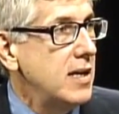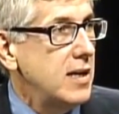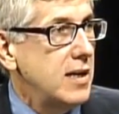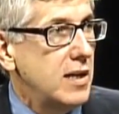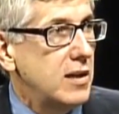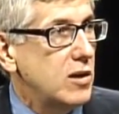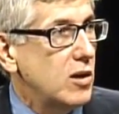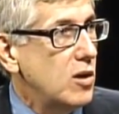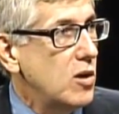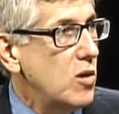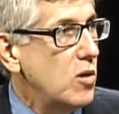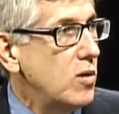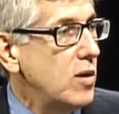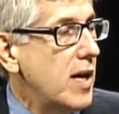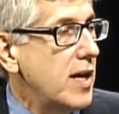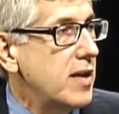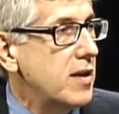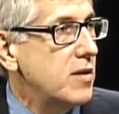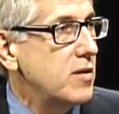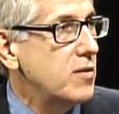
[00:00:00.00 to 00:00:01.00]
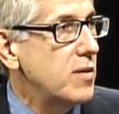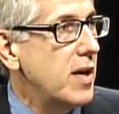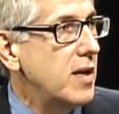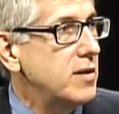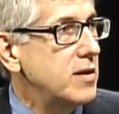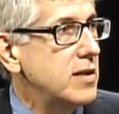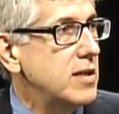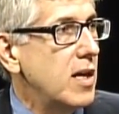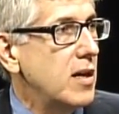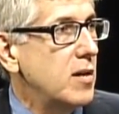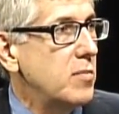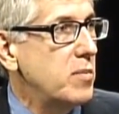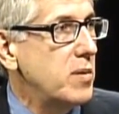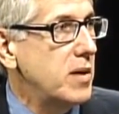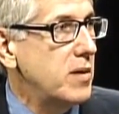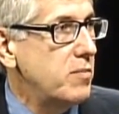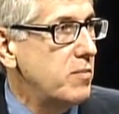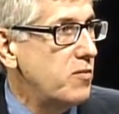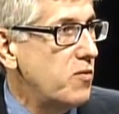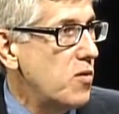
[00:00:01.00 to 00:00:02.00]
get the coal out of the ground, sell it
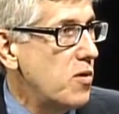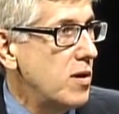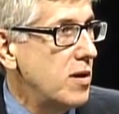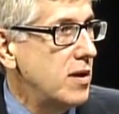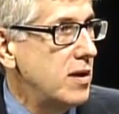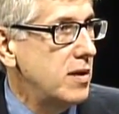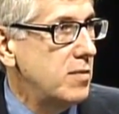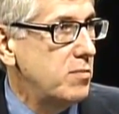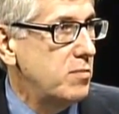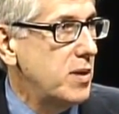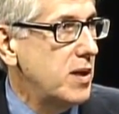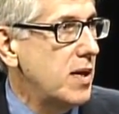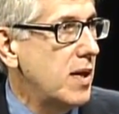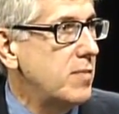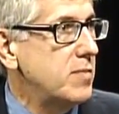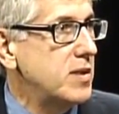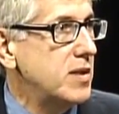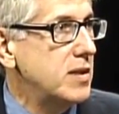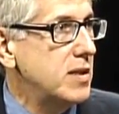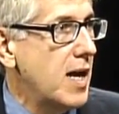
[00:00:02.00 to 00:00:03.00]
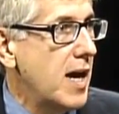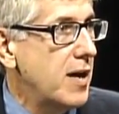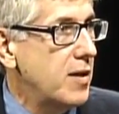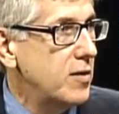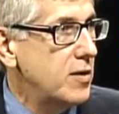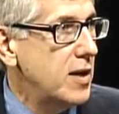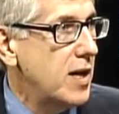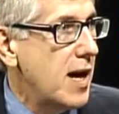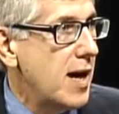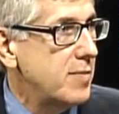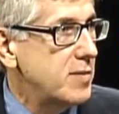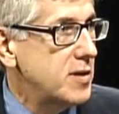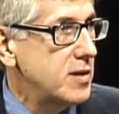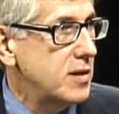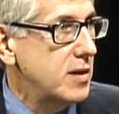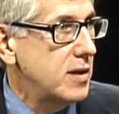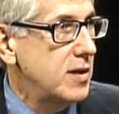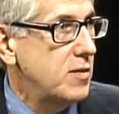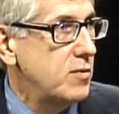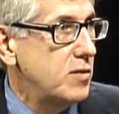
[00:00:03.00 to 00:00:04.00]
before it becomes entirely
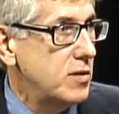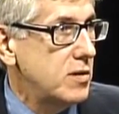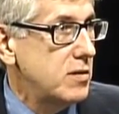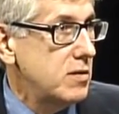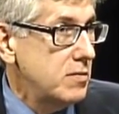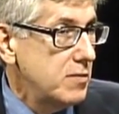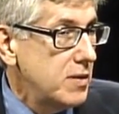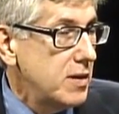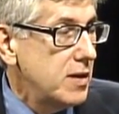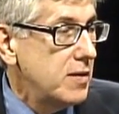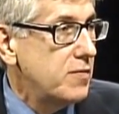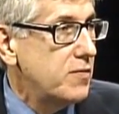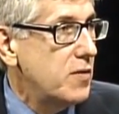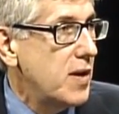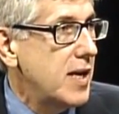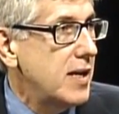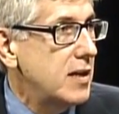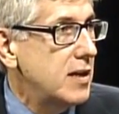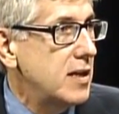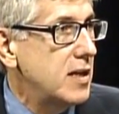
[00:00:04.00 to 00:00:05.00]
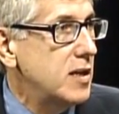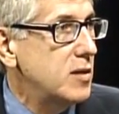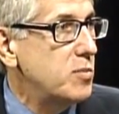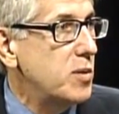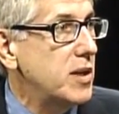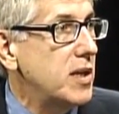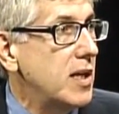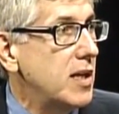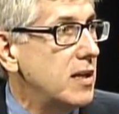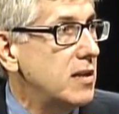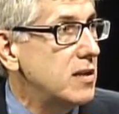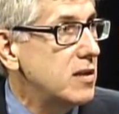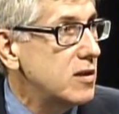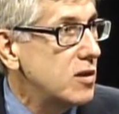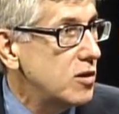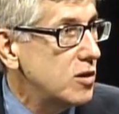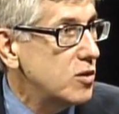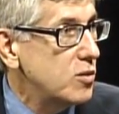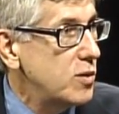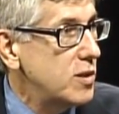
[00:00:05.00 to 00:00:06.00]
obsolete, which it frankly is, but they can
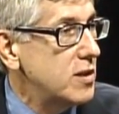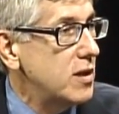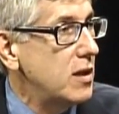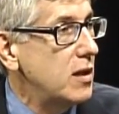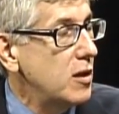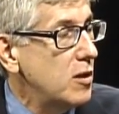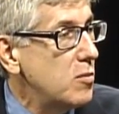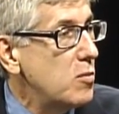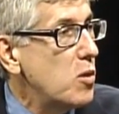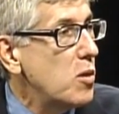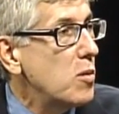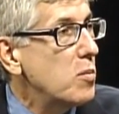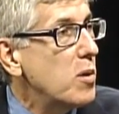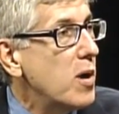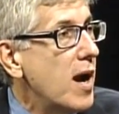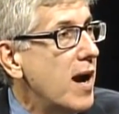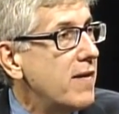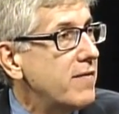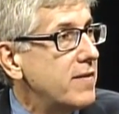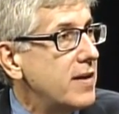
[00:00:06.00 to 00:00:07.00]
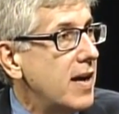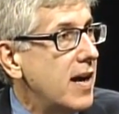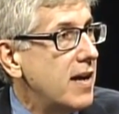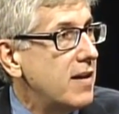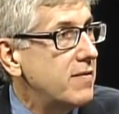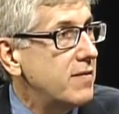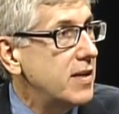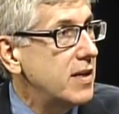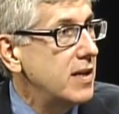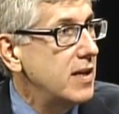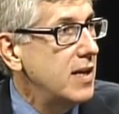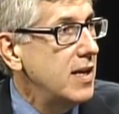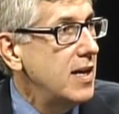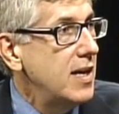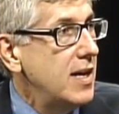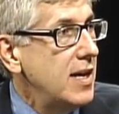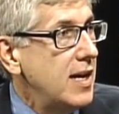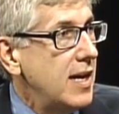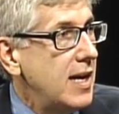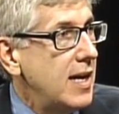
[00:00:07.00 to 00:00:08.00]
still squeeze a little more profit out of it.
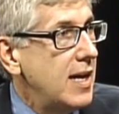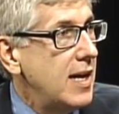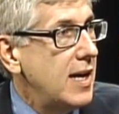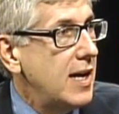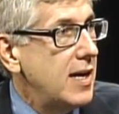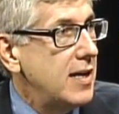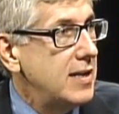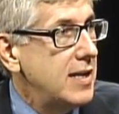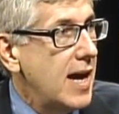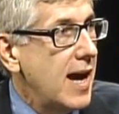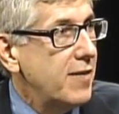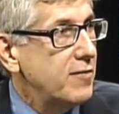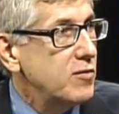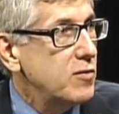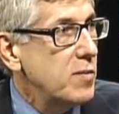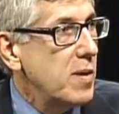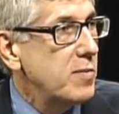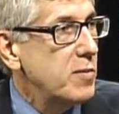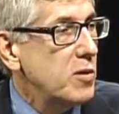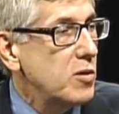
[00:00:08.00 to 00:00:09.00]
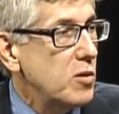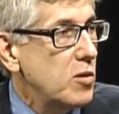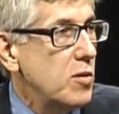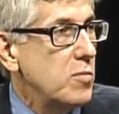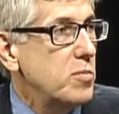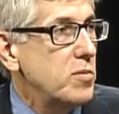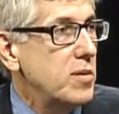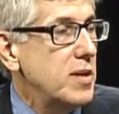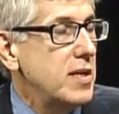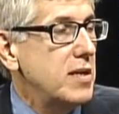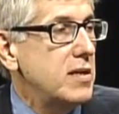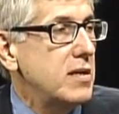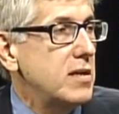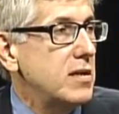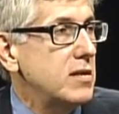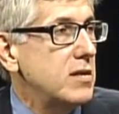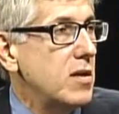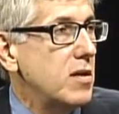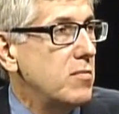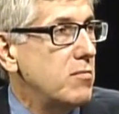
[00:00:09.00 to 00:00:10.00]
And you have to remember,
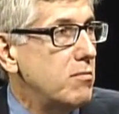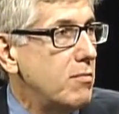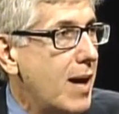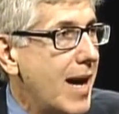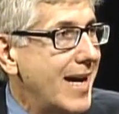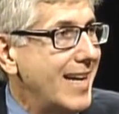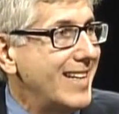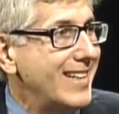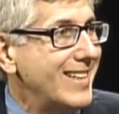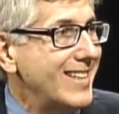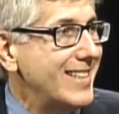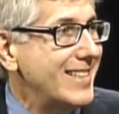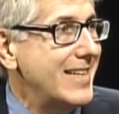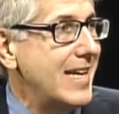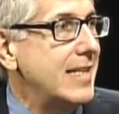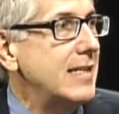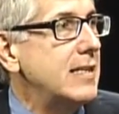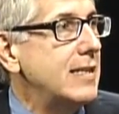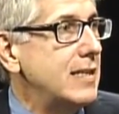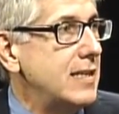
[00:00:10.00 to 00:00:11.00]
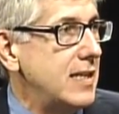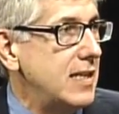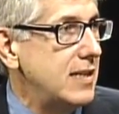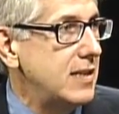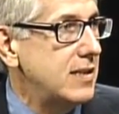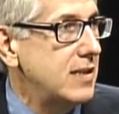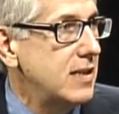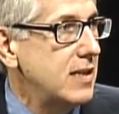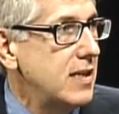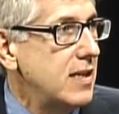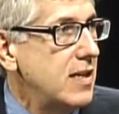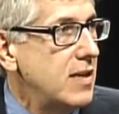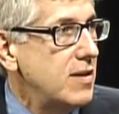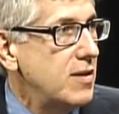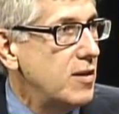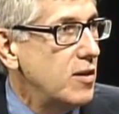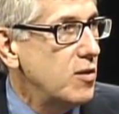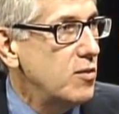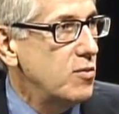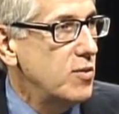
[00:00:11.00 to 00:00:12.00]
corporations are mindless entities.
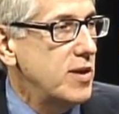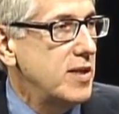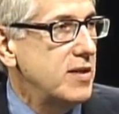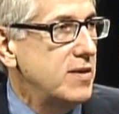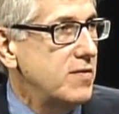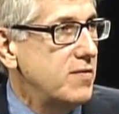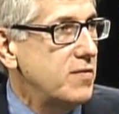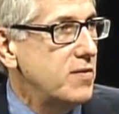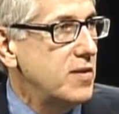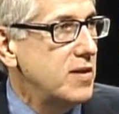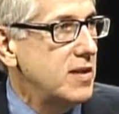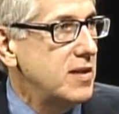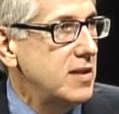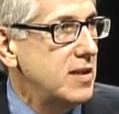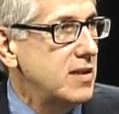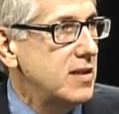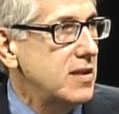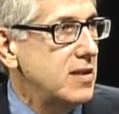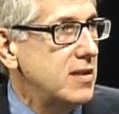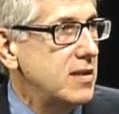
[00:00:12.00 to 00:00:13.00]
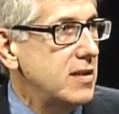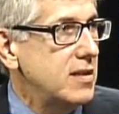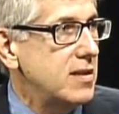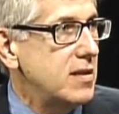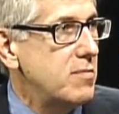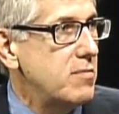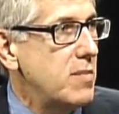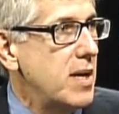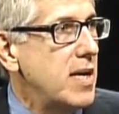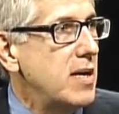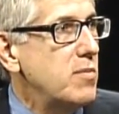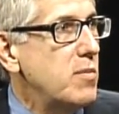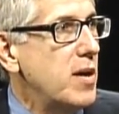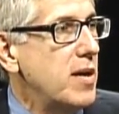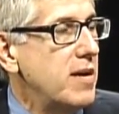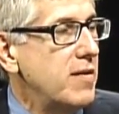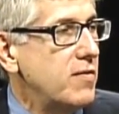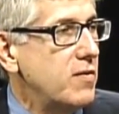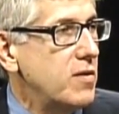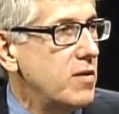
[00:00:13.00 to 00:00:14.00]
Their reason for existence is to make
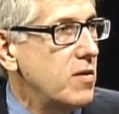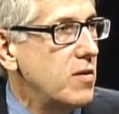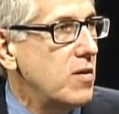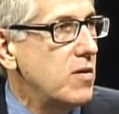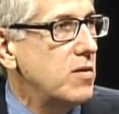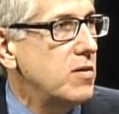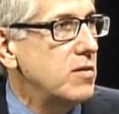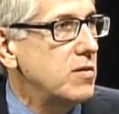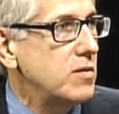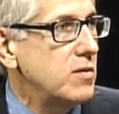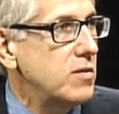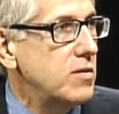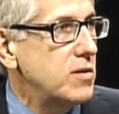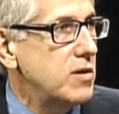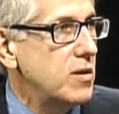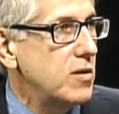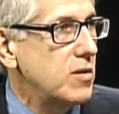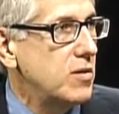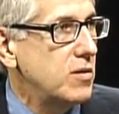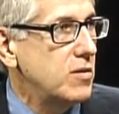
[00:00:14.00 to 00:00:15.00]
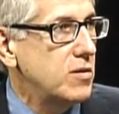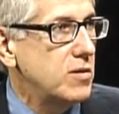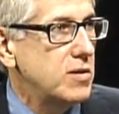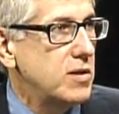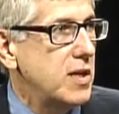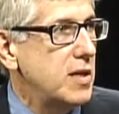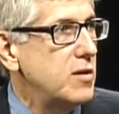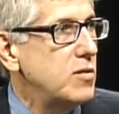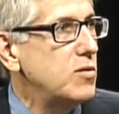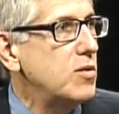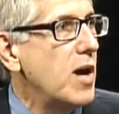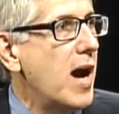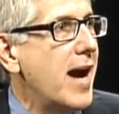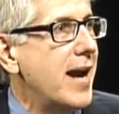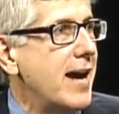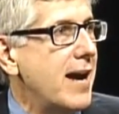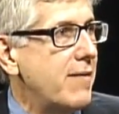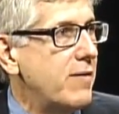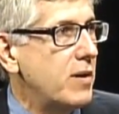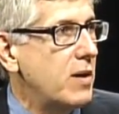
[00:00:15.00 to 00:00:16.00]
money for their owners or their shareholders. They do
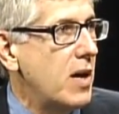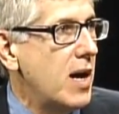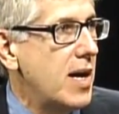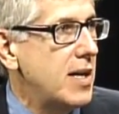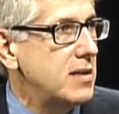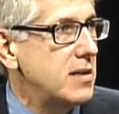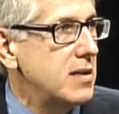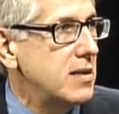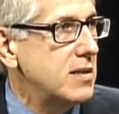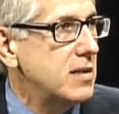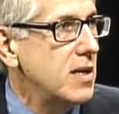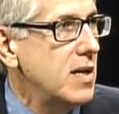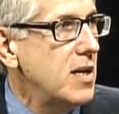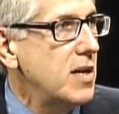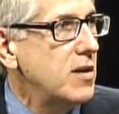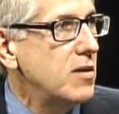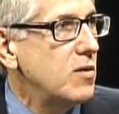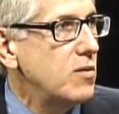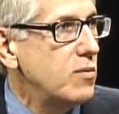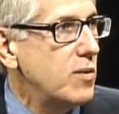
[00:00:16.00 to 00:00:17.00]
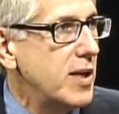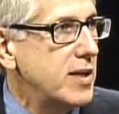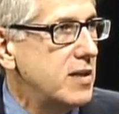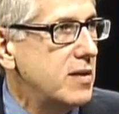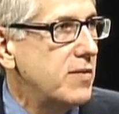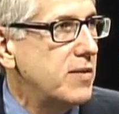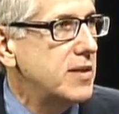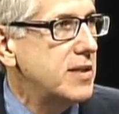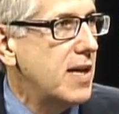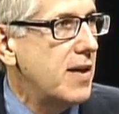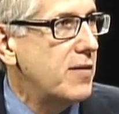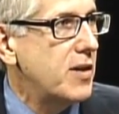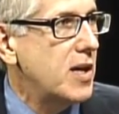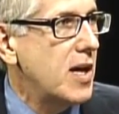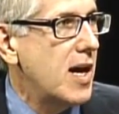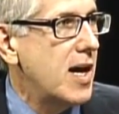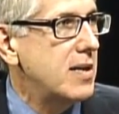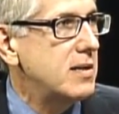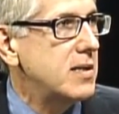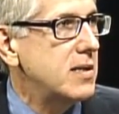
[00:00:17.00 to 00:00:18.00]
not have a conscience. The rest of us have a
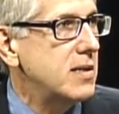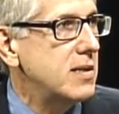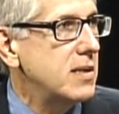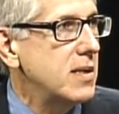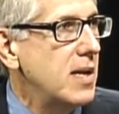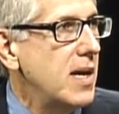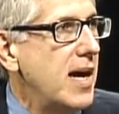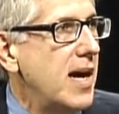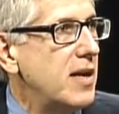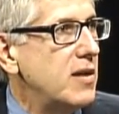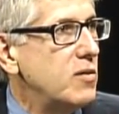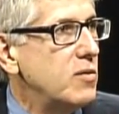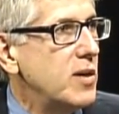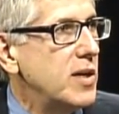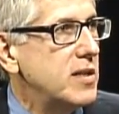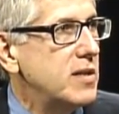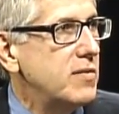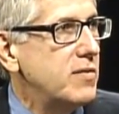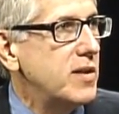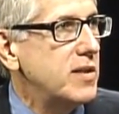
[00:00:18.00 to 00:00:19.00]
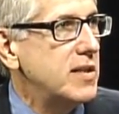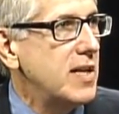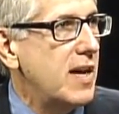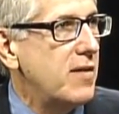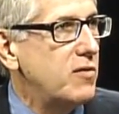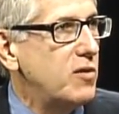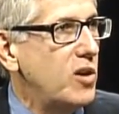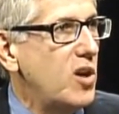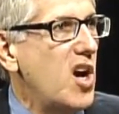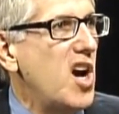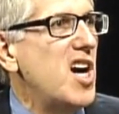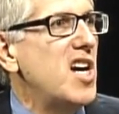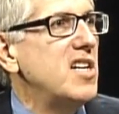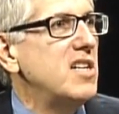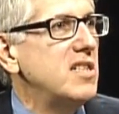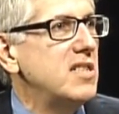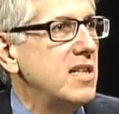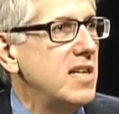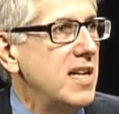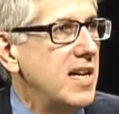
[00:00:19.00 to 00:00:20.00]
conscience. And the rest of us have
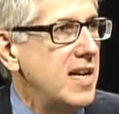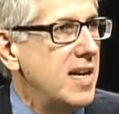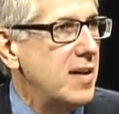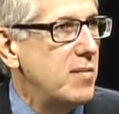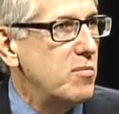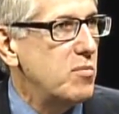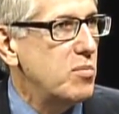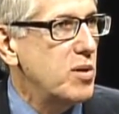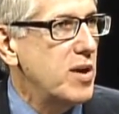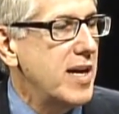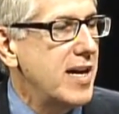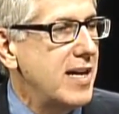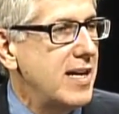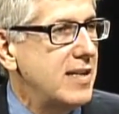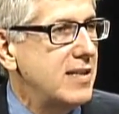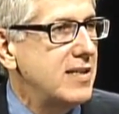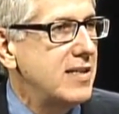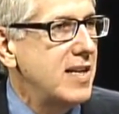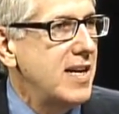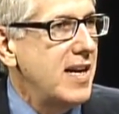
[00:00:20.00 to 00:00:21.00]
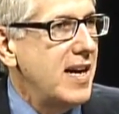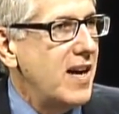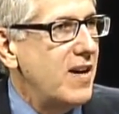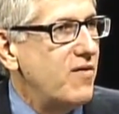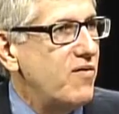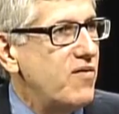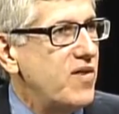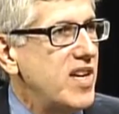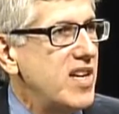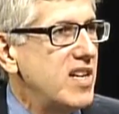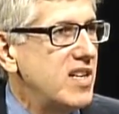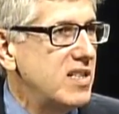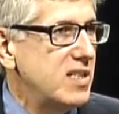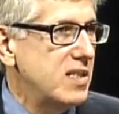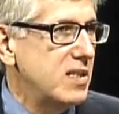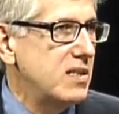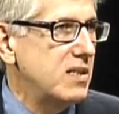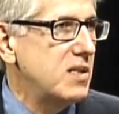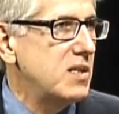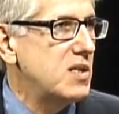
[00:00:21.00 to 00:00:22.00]
lungs and brains and
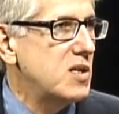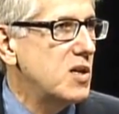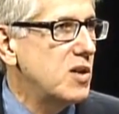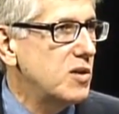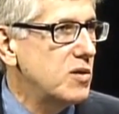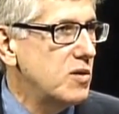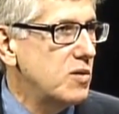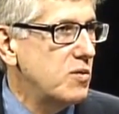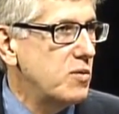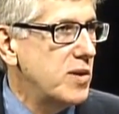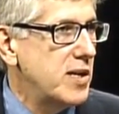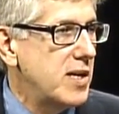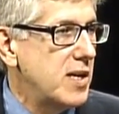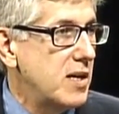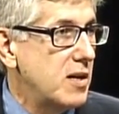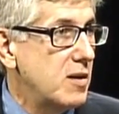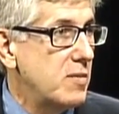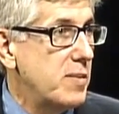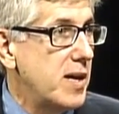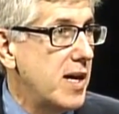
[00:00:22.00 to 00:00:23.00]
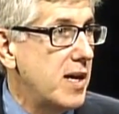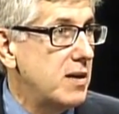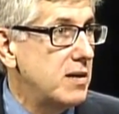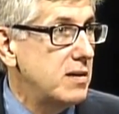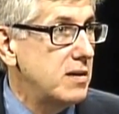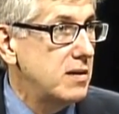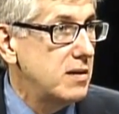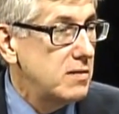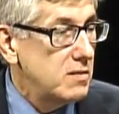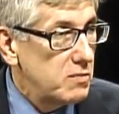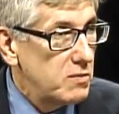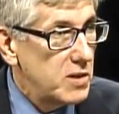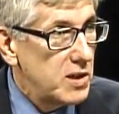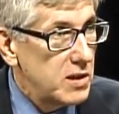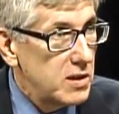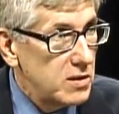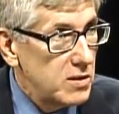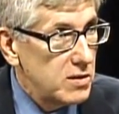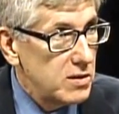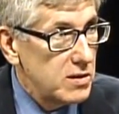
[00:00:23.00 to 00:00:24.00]
fetuses and children that we care about. Some
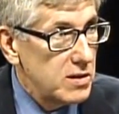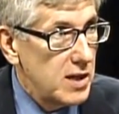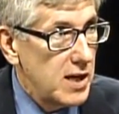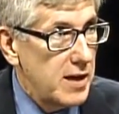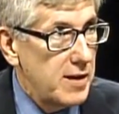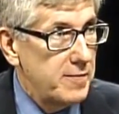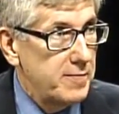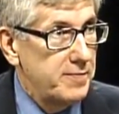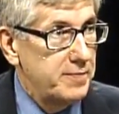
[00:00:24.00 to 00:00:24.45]
of us now.